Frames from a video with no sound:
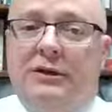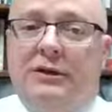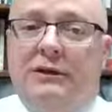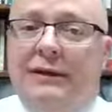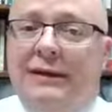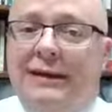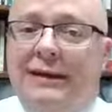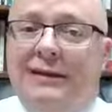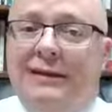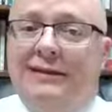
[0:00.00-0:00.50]

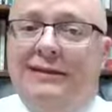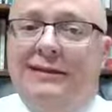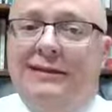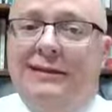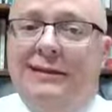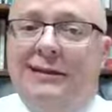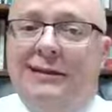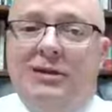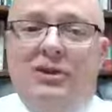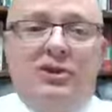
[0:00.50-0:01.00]
unclean.
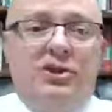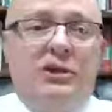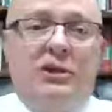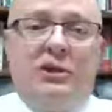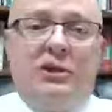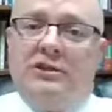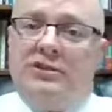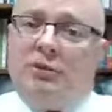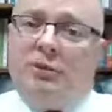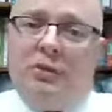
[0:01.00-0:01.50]
She
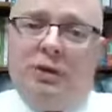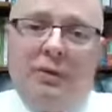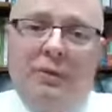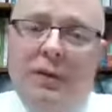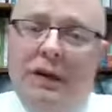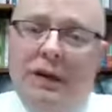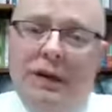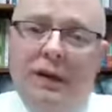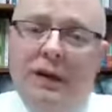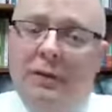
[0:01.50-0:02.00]
doesn't want to
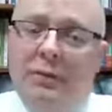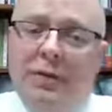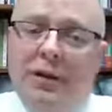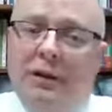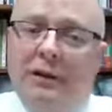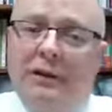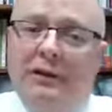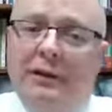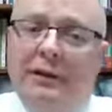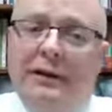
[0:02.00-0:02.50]
make him
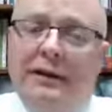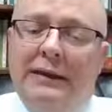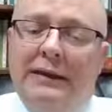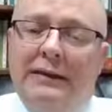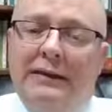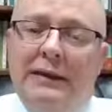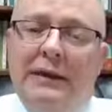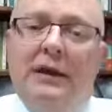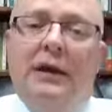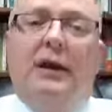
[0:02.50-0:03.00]

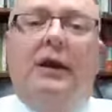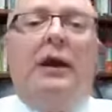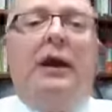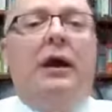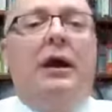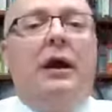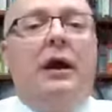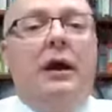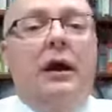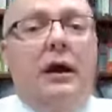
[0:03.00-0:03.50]
unclean.
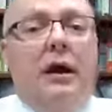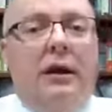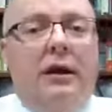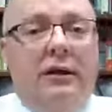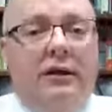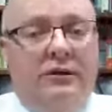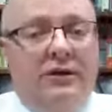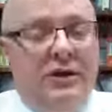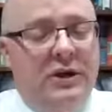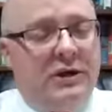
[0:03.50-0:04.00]

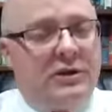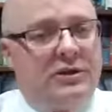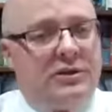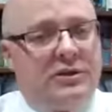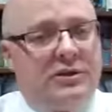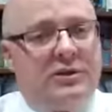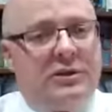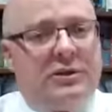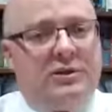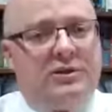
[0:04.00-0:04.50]
If she could
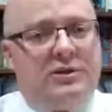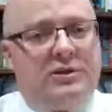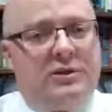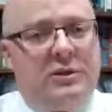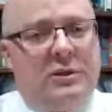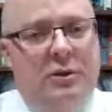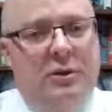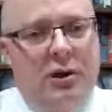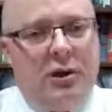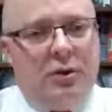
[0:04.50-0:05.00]
just touch his
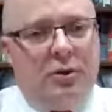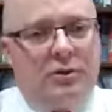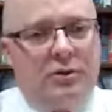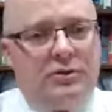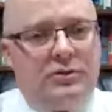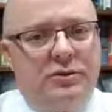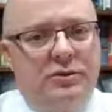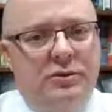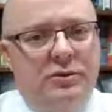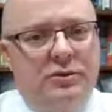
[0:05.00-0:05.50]

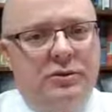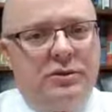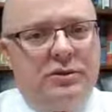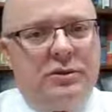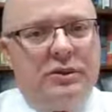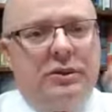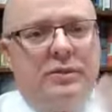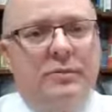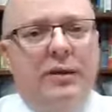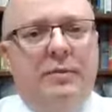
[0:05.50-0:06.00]
clothes,
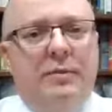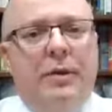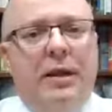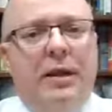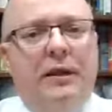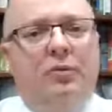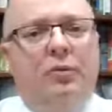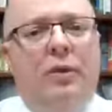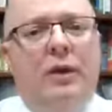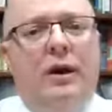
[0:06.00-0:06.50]
she'd be
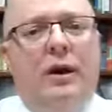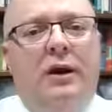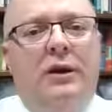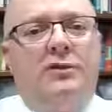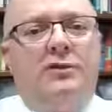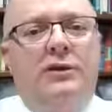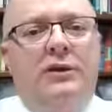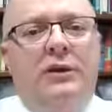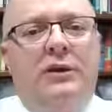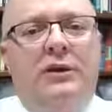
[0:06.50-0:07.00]
made
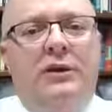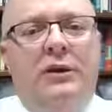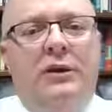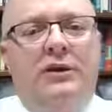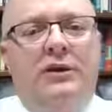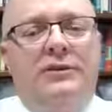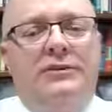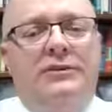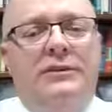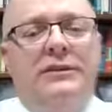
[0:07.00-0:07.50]
well. She
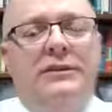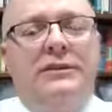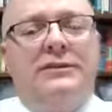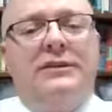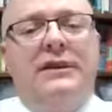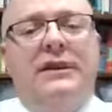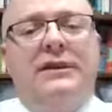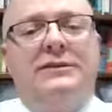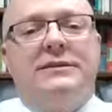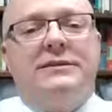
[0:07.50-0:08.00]
does. And the
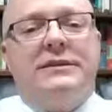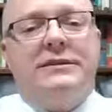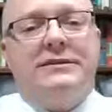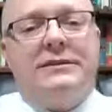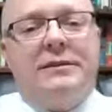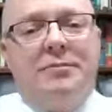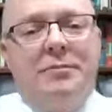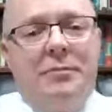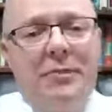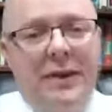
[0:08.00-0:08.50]
text
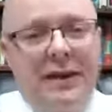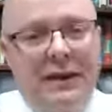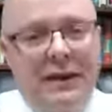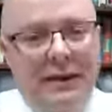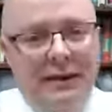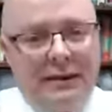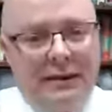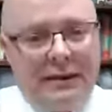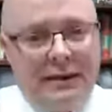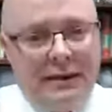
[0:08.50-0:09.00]
says
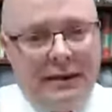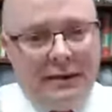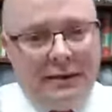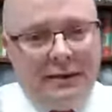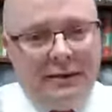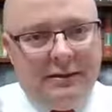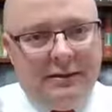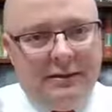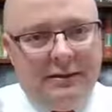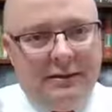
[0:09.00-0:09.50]
immediately
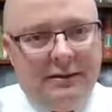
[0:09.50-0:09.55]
